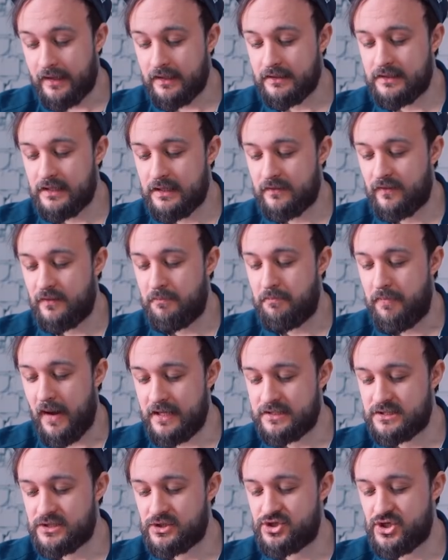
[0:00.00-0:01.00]
I can get the
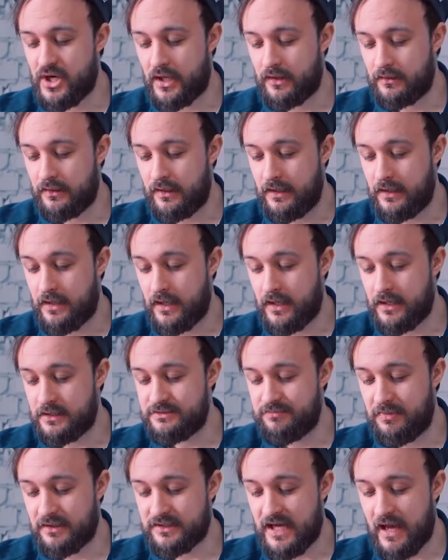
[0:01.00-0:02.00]
basic Charlier
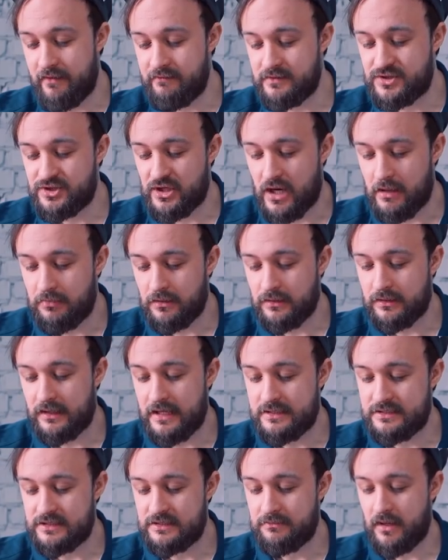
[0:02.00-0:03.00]
cut, but having trouble
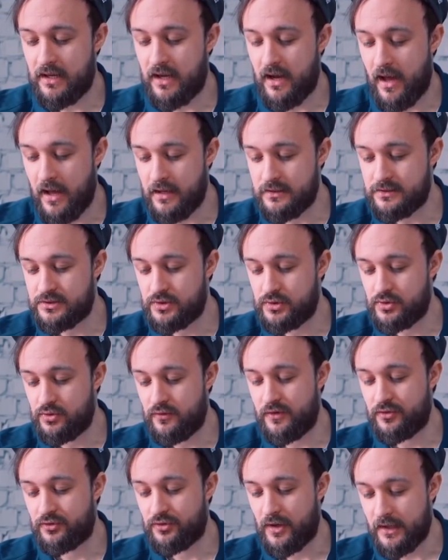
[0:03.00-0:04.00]
getting my hand to do
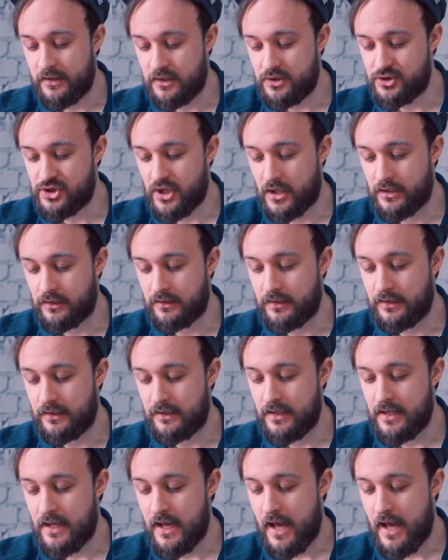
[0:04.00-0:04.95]
the running Charlier,